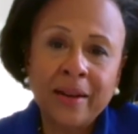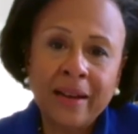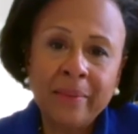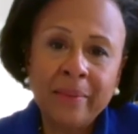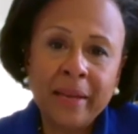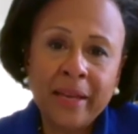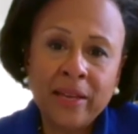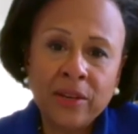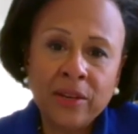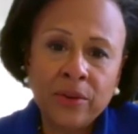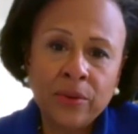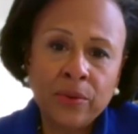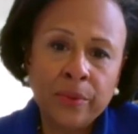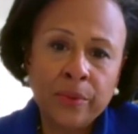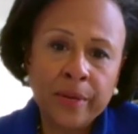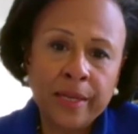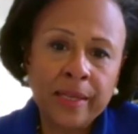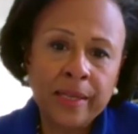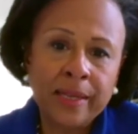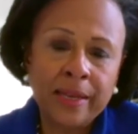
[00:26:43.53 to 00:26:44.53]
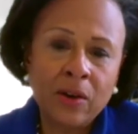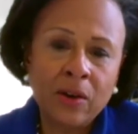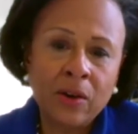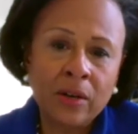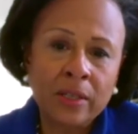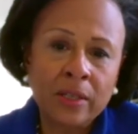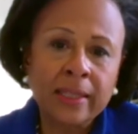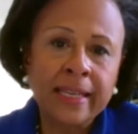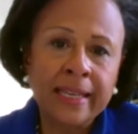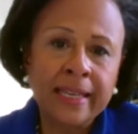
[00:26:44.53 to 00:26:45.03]
I mean, you really
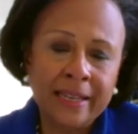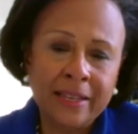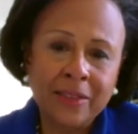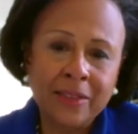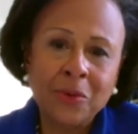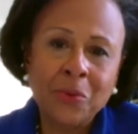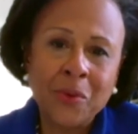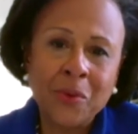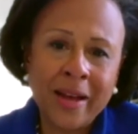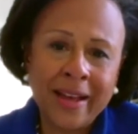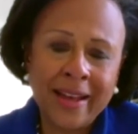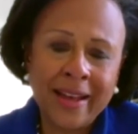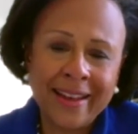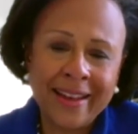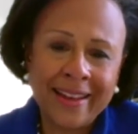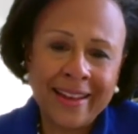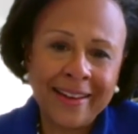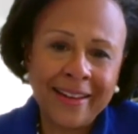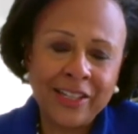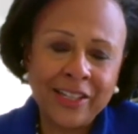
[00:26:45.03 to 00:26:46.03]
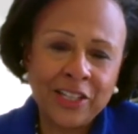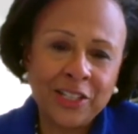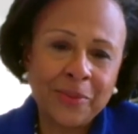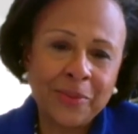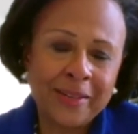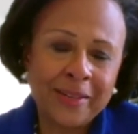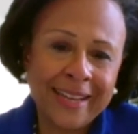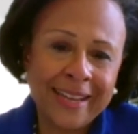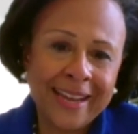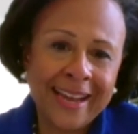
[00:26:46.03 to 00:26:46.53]
are leading the way, and I just
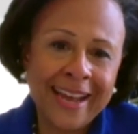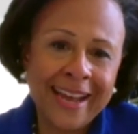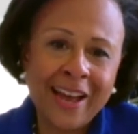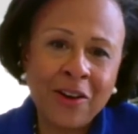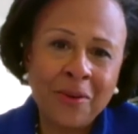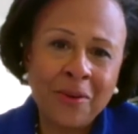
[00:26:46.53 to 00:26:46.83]
want to say